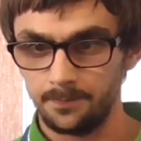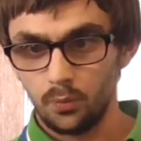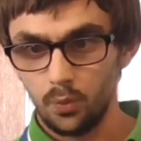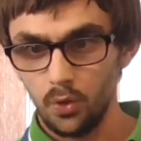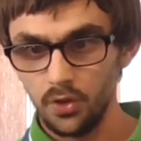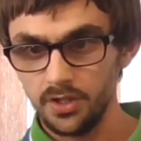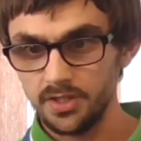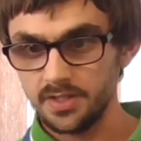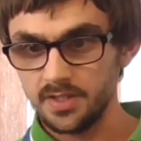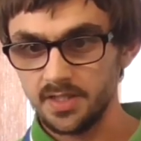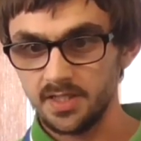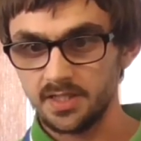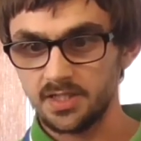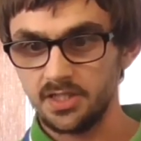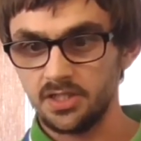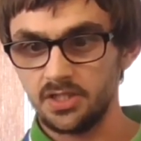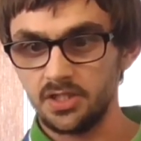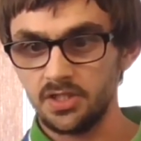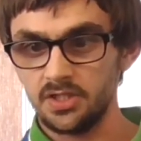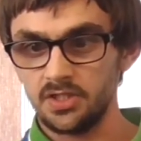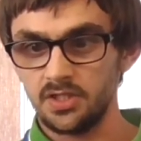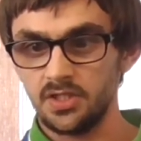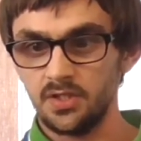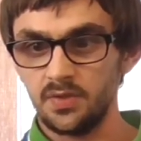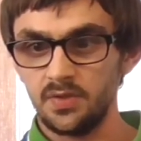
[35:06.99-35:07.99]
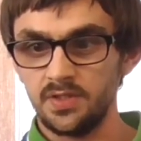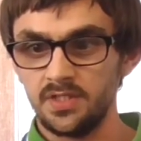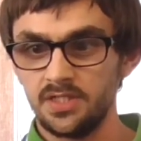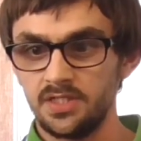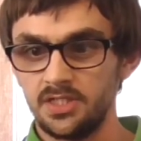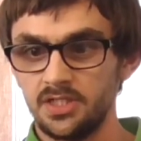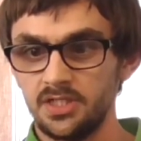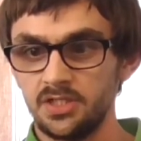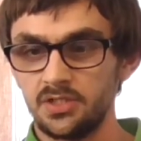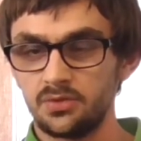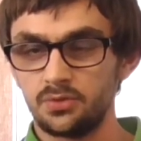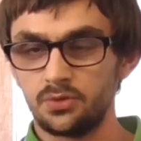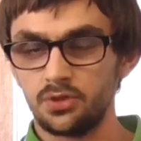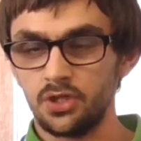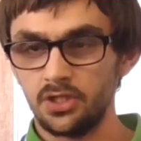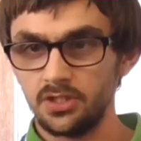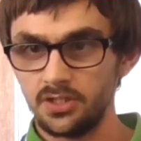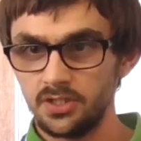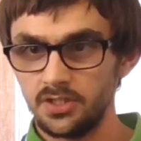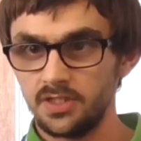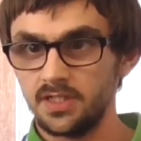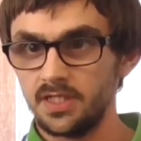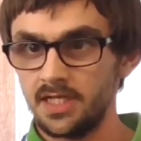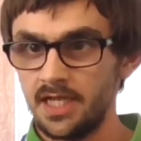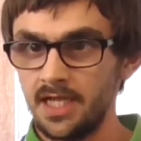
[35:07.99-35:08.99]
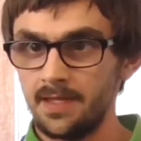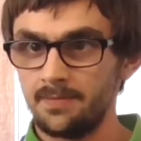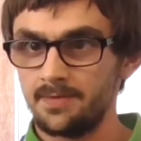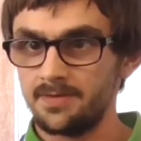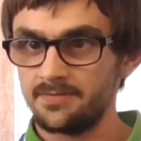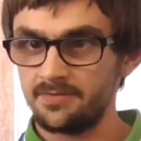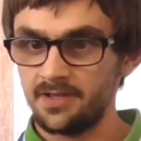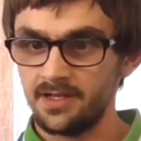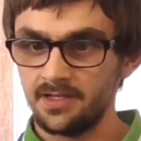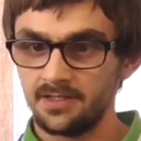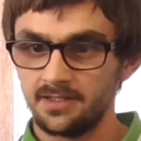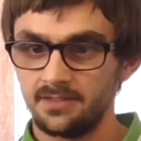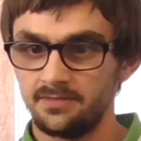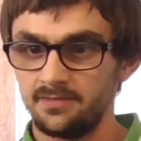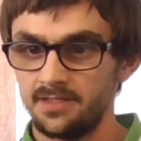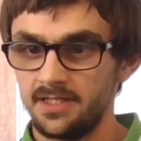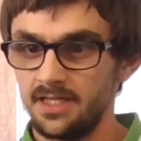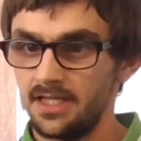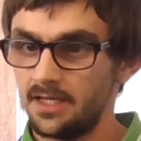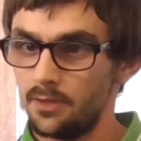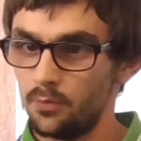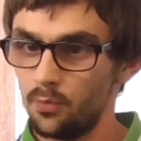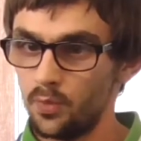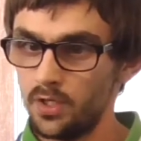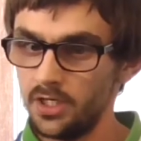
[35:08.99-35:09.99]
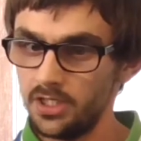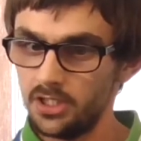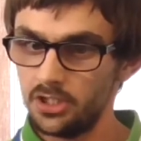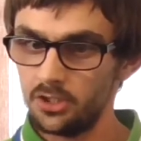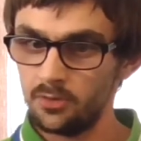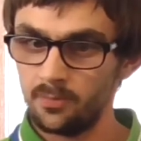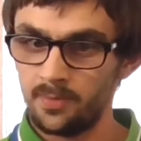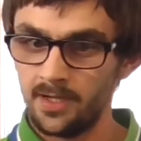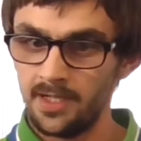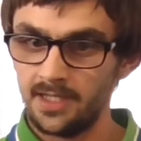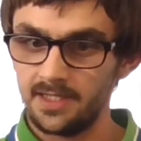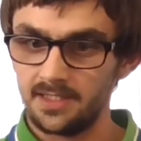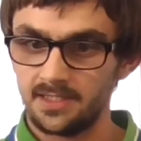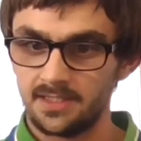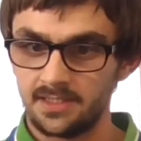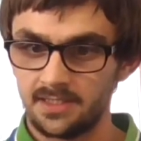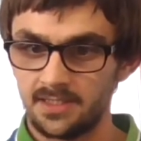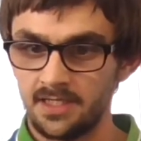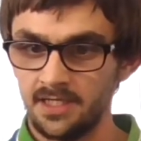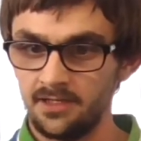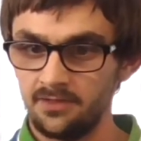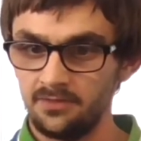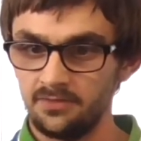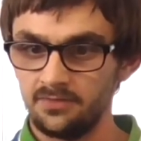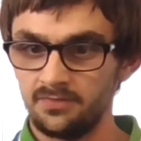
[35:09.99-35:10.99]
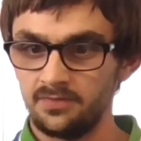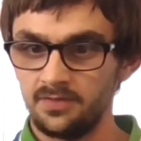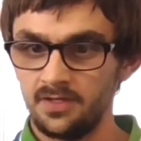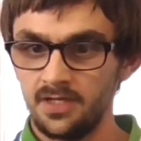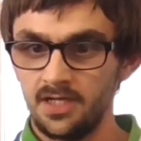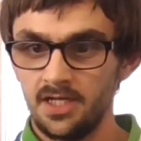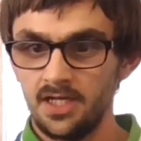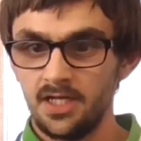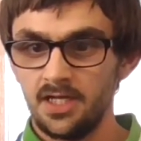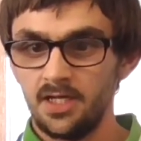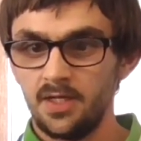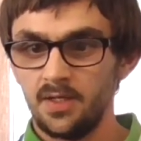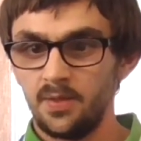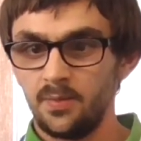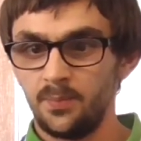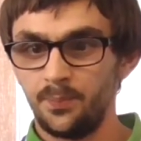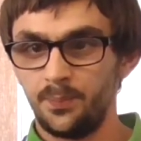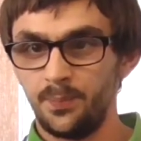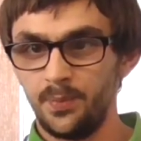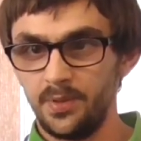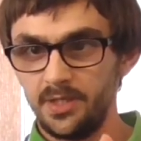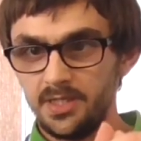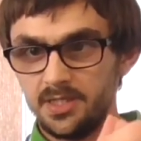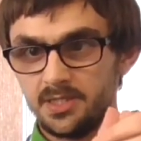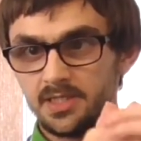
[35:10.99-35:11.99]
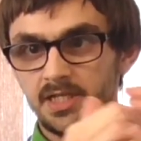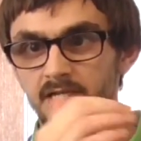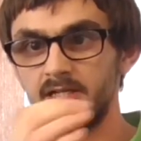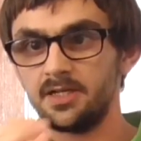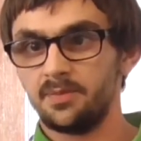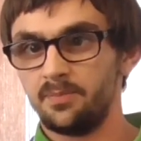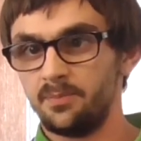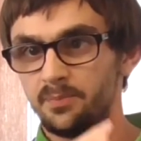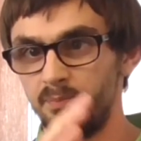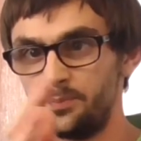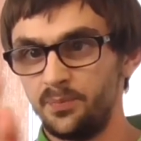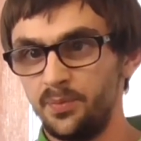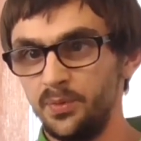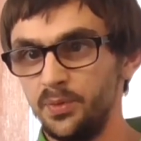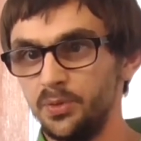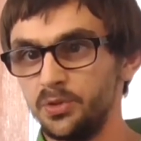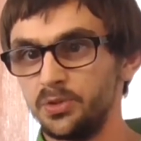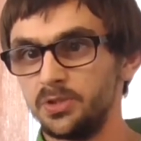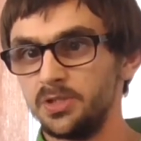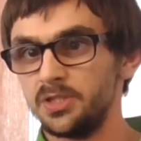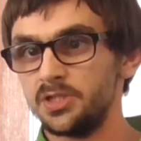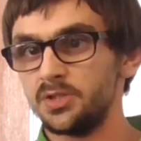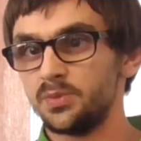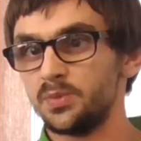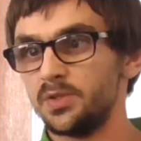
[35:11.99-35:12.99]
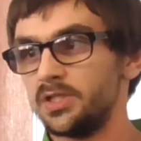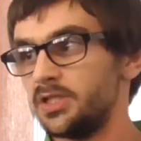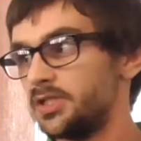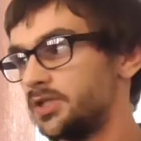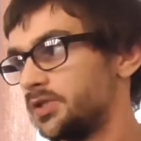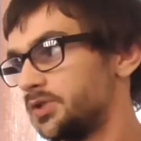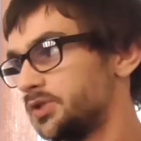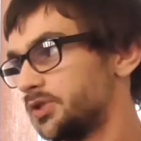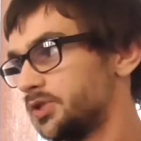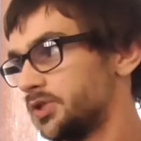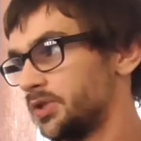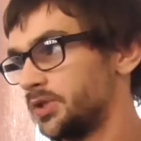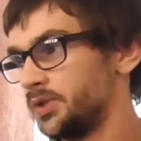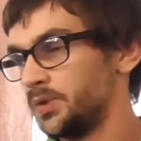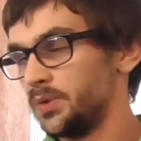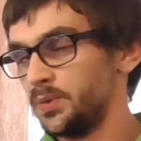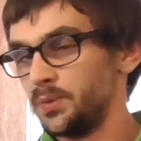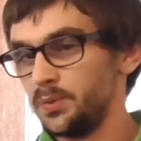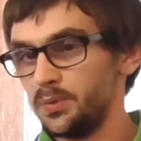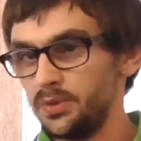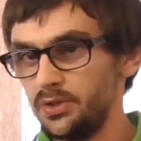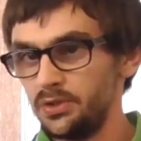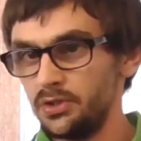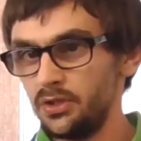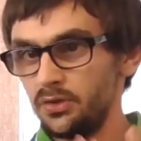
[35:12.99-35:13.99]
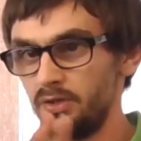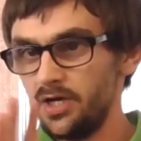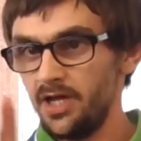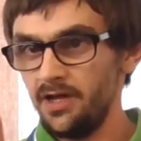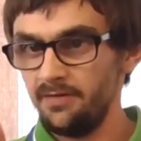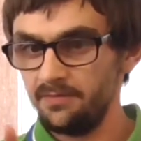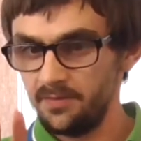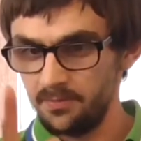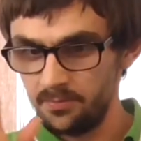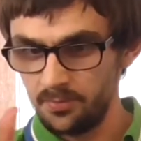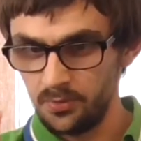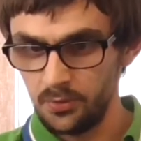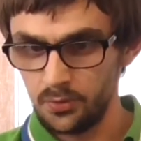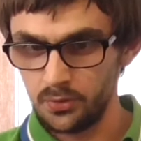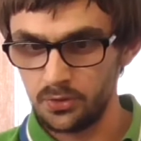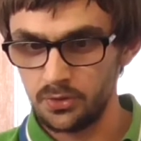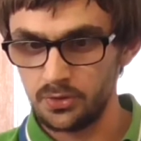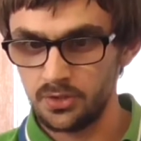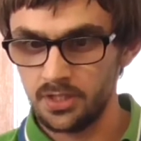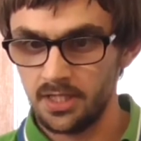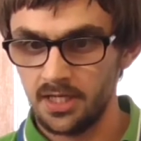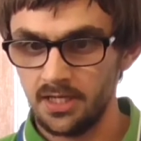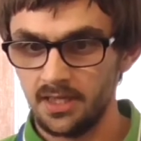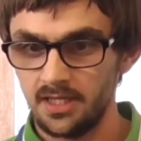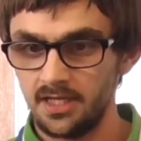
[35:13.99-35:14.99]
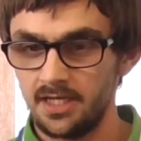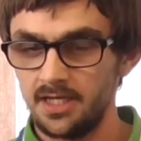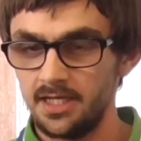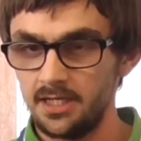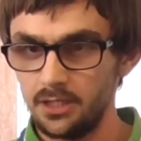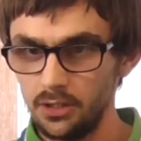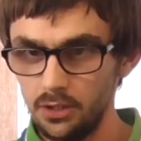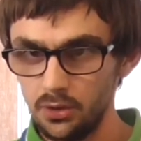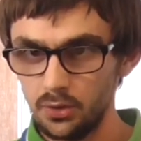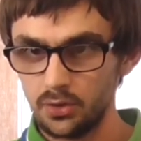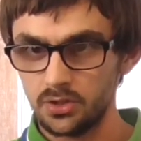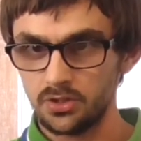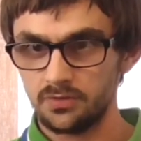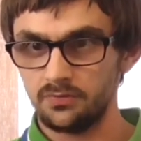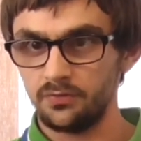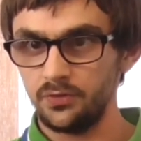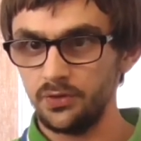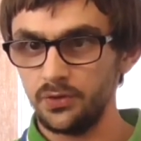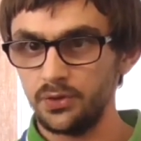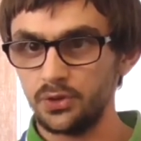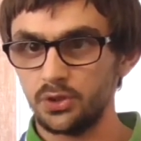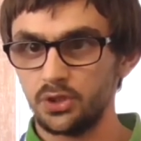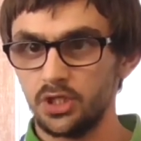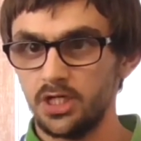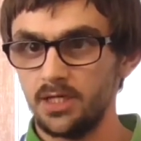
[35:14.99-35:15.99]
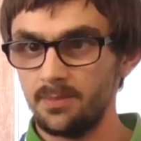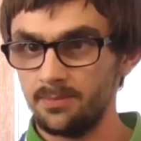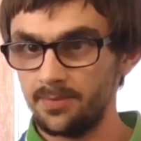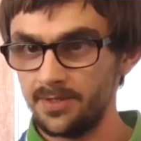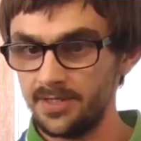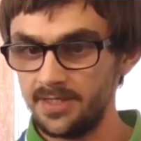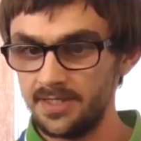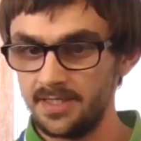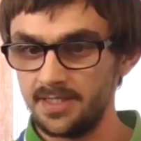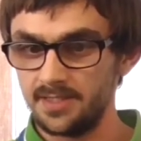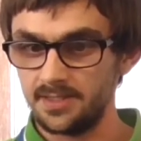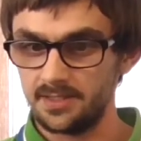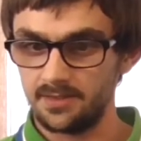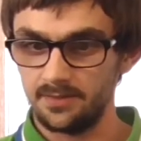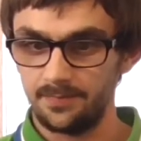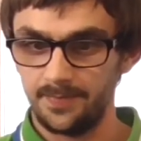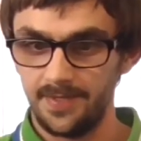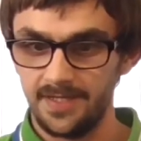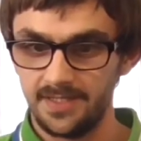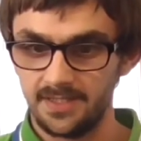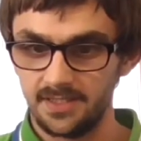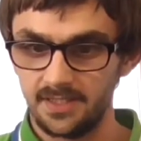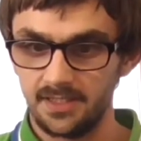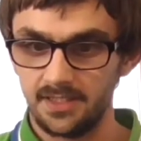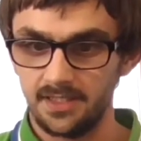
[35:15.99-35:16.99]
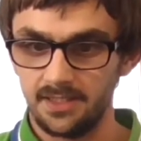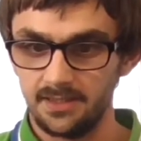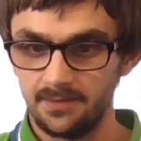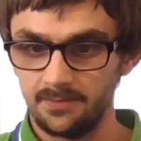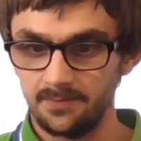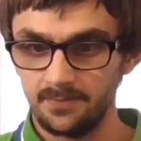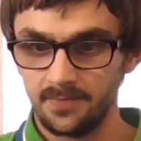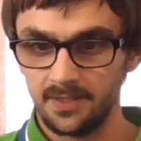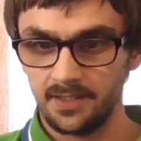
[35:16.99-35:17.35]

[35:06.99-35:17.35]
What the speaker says: What this actually does though is it just runs the game effectively in a window by itself, but it's like a borderless window, so you don't have the borders or anything in it. It looks full screen, but it isn't, basically.